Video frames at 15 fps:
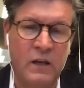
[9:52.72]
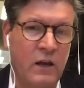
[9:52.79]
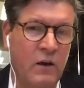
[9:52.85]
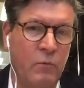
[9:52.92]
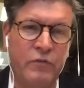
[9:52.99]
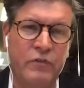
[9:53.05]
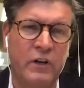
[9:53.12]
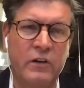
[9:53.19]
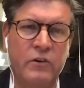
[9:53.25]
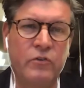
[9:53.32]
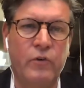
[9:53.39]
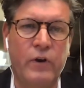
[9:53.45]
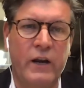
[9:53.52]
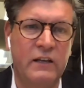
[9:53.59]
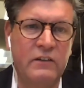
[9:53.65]
We've got a
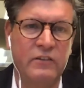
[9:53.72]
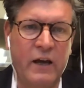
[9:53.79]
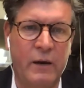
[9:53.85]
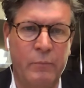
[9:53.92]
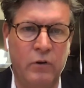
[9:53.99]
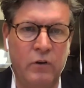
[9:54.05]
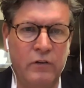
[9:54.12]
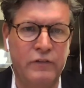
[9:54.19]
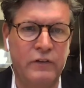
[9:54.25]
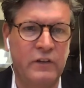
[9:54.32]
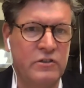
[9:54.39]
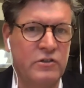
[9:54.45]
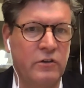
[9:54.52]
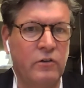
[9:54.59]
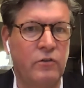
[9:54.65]
great example of a
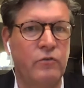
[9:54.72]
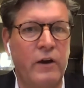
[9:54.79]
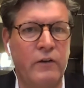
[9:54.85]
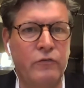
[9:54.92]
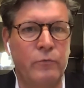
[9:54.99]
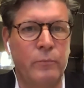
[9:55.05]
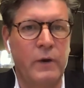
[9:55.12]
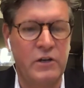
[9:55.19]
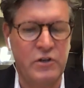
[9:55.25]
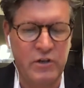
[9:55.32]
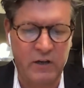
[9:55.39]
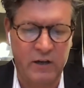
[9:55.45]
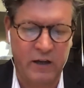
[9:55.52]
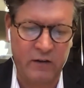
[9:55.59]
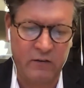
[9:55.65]
digital
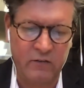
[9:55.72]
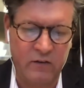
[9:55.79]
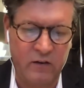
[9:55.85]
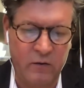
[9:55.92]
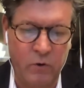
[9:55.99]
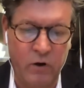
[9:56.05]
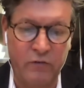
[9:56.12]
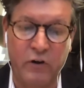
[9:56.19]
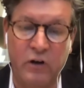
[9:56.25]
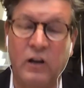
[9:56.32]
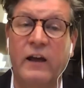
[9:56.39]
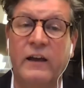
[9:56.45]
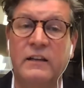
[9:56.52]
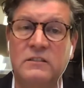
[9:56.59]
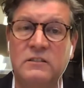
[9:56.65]
transformation at one of our
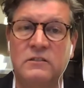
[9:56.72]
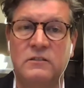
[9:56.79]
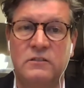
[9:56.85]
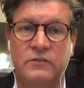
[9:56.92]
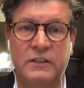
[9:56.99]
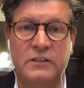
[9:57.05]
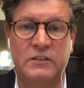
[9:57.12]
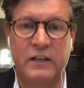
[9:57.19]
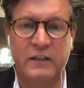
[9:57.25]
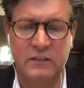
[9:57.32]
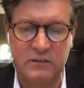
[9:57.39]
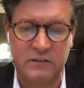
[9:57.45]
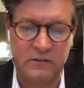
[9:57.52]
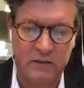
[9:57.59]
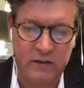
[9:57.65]
clients, Swiss
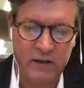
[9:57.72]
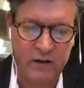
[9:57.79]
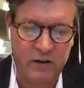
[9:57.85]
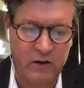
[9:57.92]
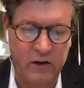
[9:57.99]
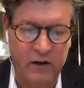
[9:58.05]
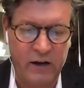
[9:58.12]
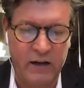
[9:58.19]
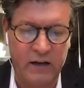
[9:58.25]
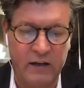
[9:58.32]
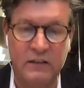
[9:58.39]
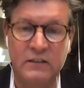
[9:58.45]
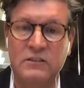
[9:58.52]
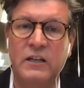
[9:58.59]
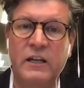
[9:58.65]
Sense. They are
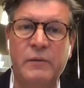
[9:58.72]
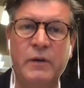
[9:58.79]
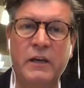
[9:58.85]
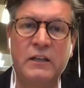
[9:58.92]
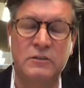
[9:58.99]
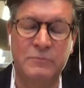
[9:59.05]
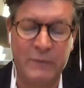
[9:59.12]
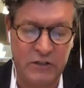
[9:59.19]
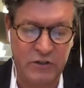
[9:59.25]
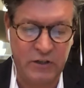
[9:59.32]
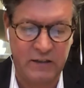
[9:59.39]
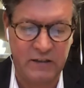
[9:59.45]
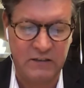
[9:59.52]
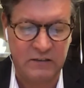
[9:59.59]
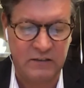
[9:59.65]
a sleeping
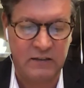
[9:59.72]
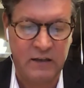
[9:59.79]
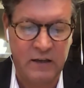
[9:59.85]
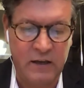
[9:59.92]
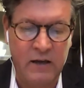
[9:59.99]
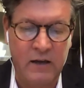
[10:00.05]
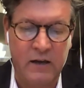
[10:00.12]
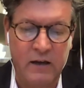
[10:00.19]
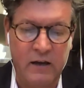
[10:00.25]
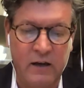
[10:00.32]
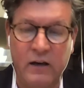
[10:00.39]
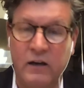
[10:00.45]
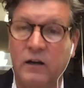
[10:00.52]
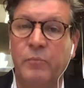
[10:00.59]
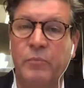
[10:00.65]
specialist,
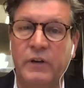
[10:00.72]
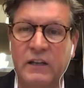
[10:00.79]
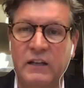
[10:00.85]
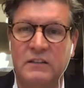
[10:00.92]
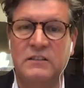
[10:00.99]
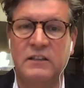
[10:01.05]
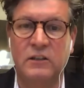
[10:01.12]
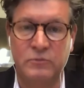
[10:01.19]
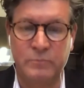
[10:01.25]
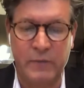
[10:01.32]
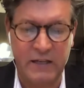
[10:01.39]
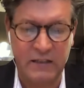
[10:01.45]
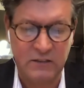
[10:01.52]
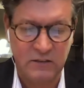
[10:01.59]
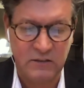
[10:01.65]
a company that sells
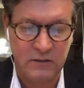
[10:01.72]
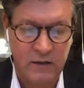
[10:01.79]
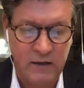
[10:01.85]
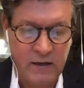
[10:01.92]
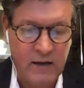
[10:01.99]
beds.